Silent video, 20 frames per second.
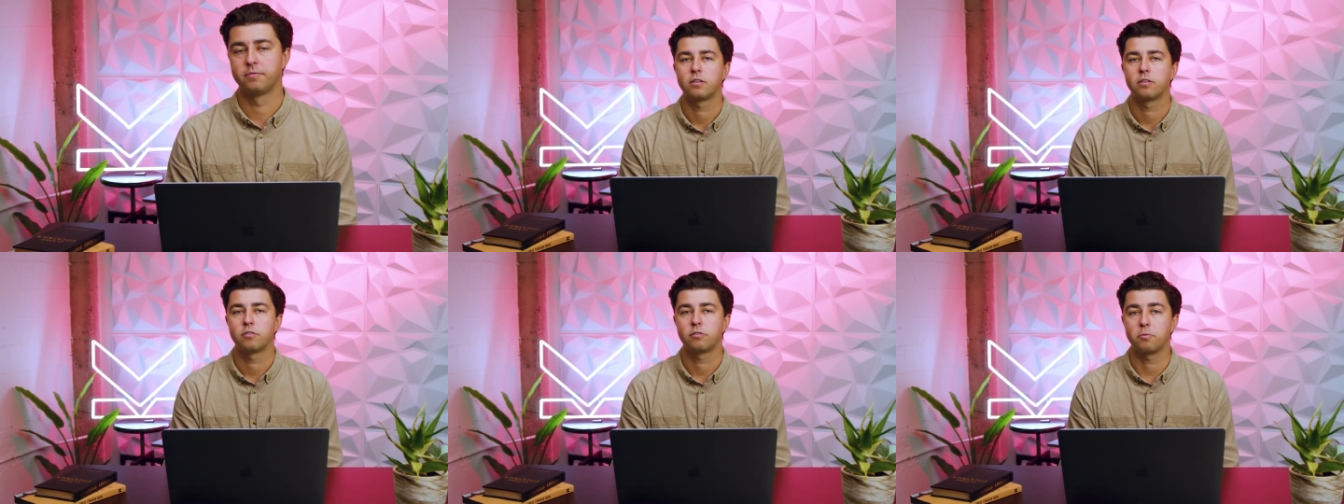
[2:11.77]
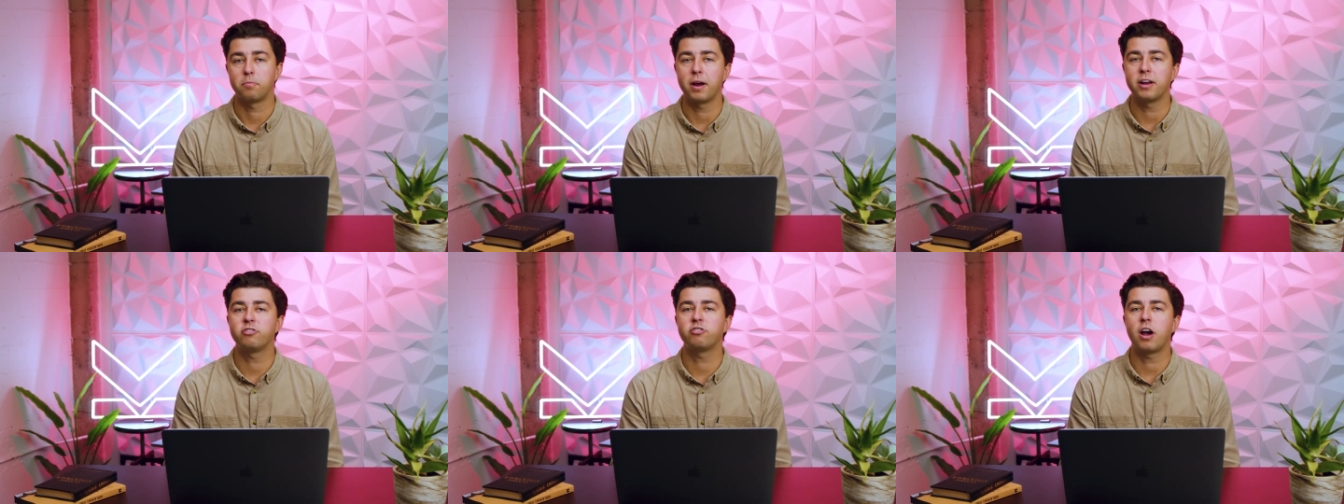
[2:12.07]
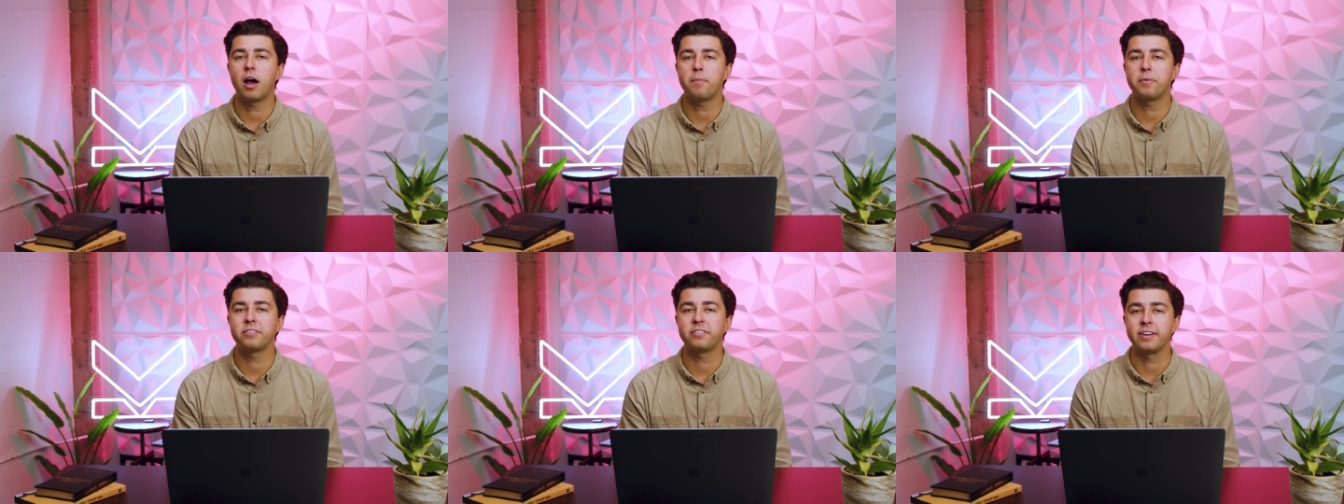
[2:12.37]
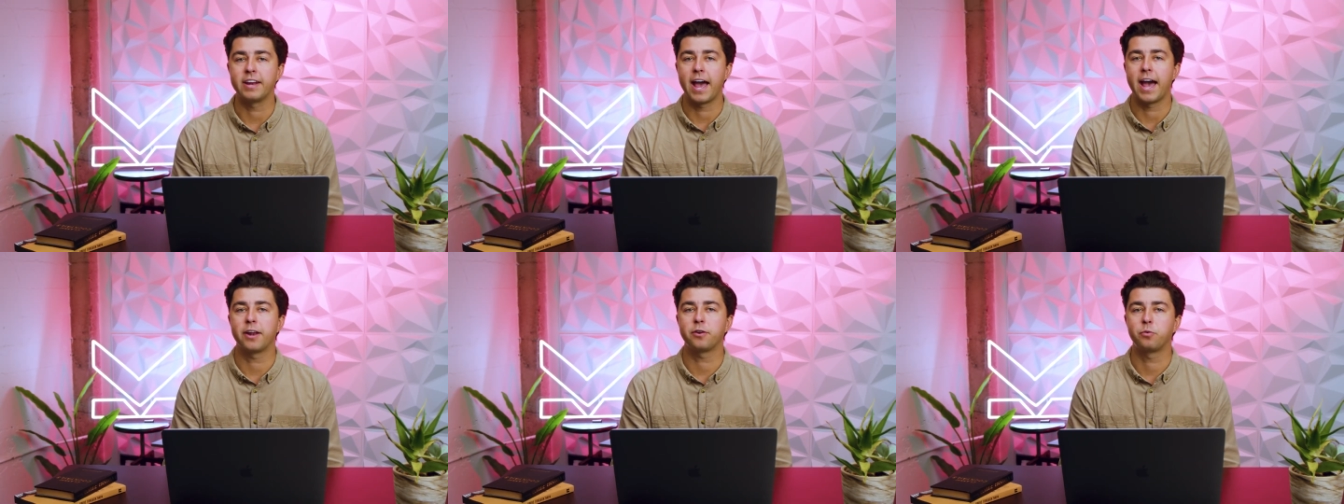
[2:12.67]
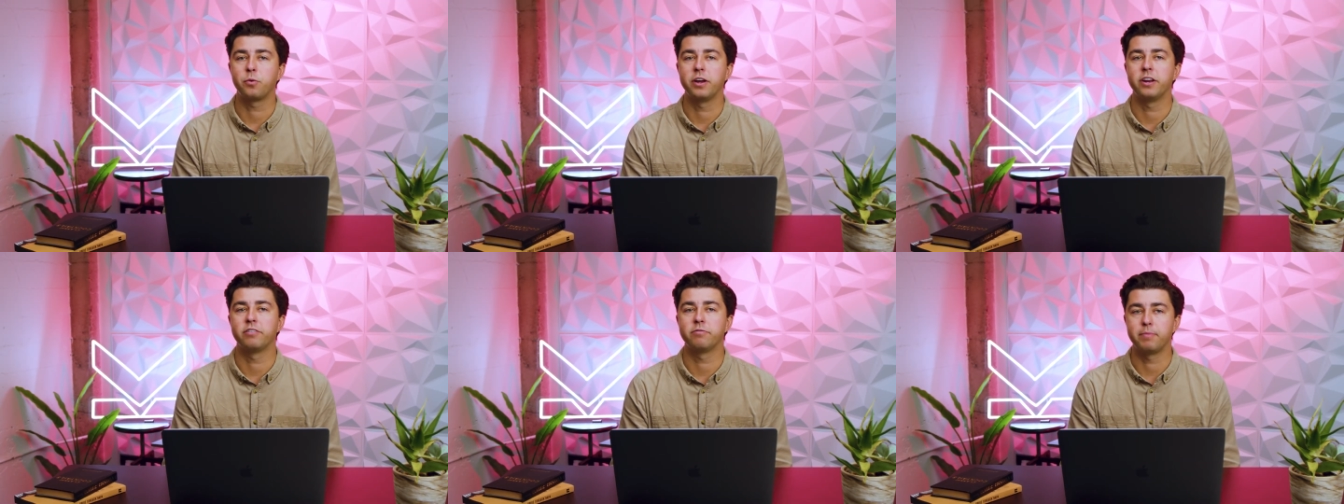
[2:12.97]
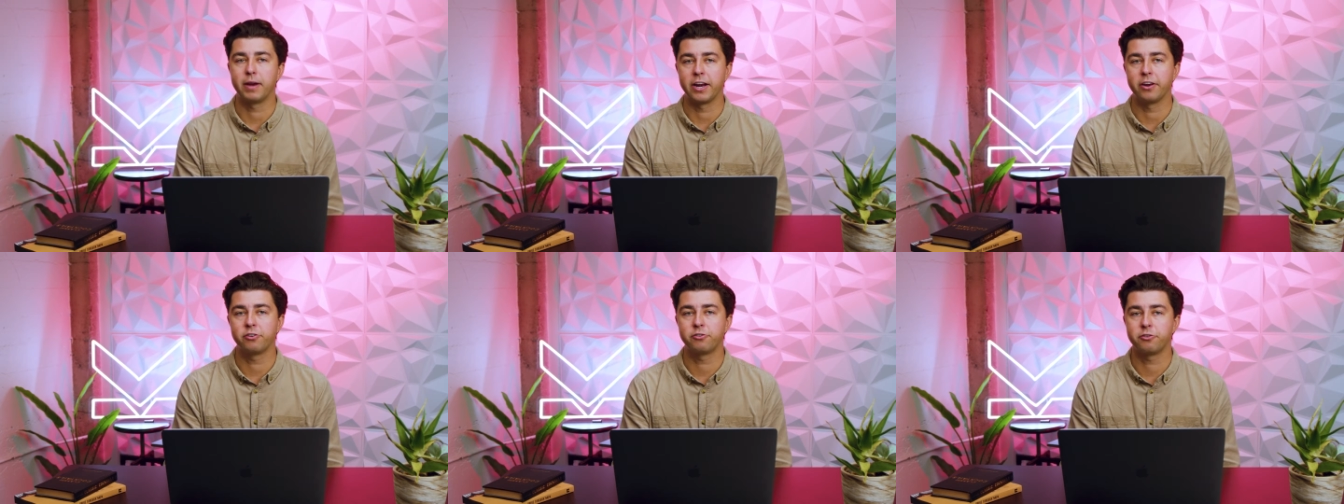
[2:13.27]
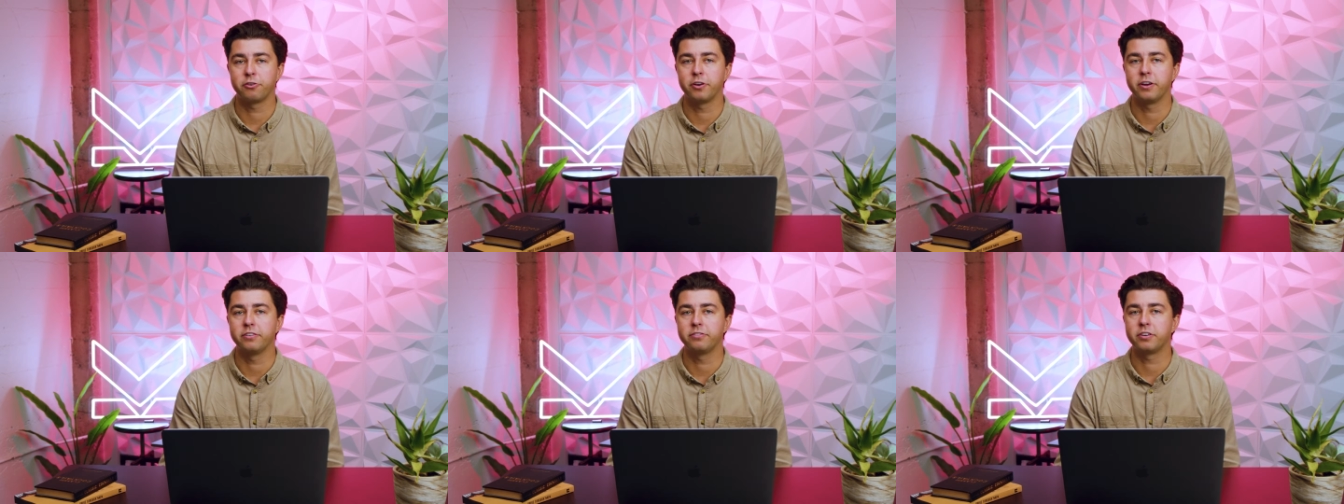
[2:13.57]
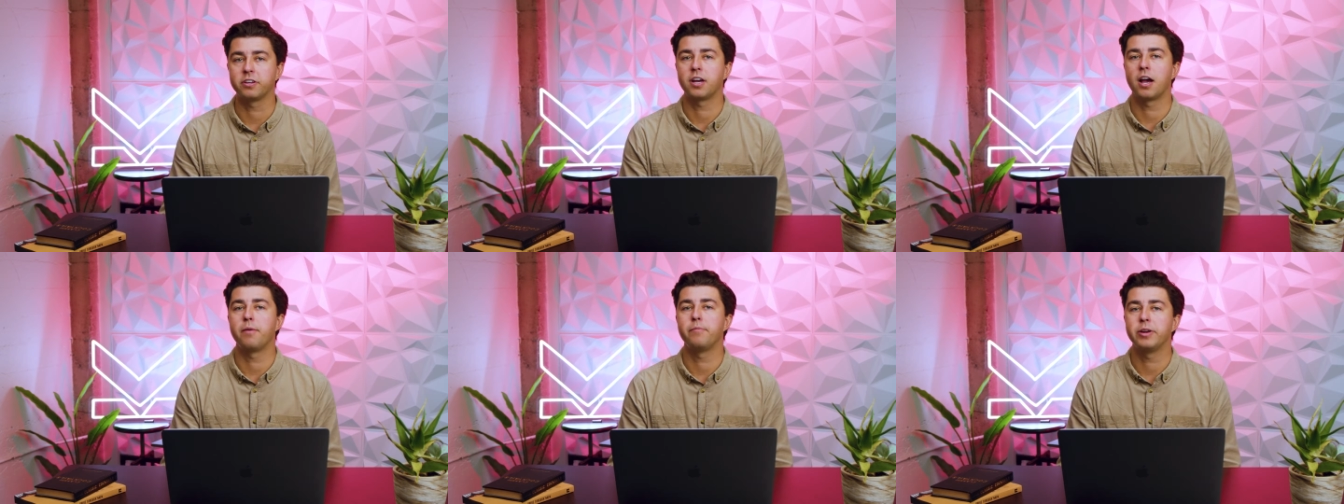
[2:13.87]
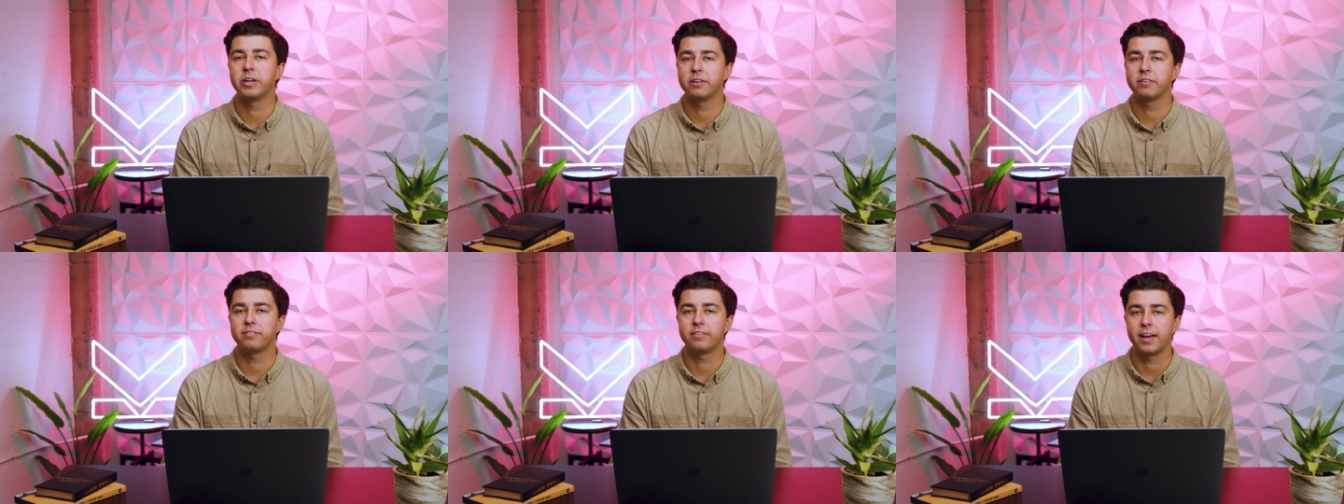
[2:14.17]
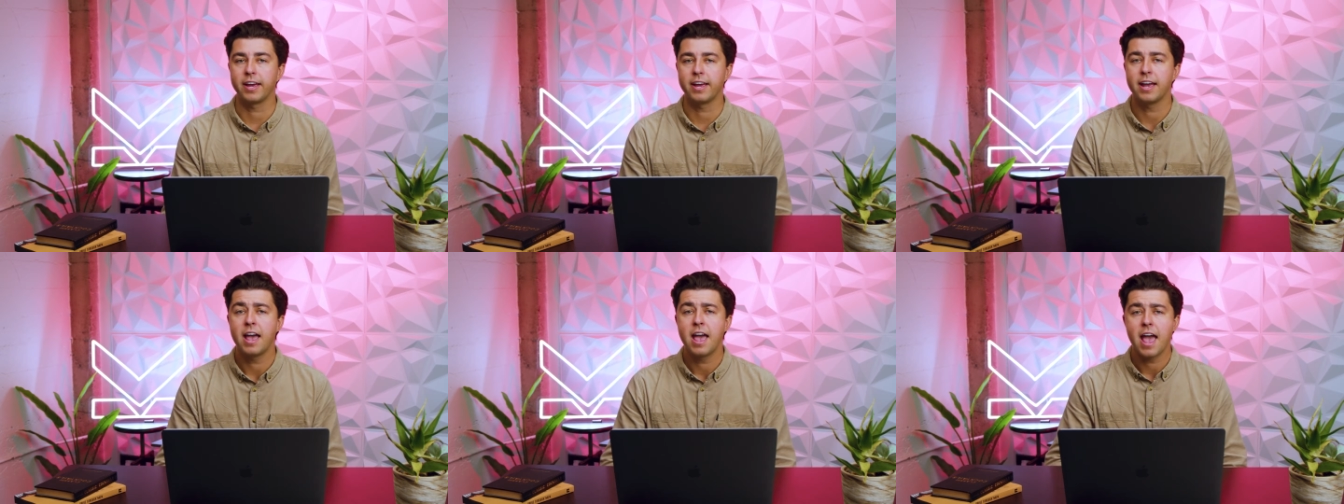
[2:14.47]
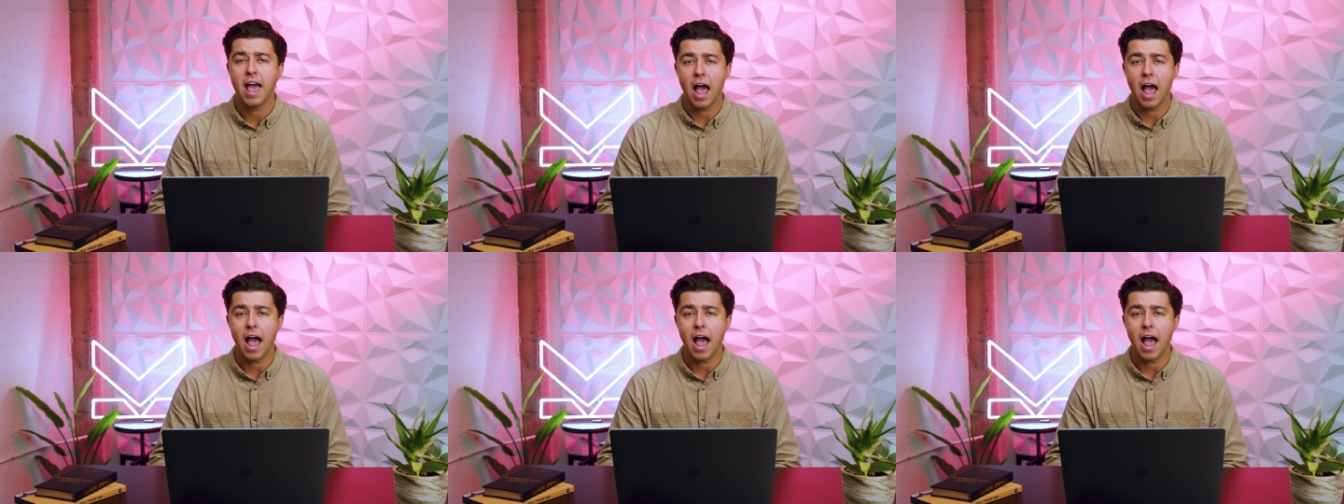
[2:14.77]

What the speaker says: So my job as an ad creative manager is to come in and say,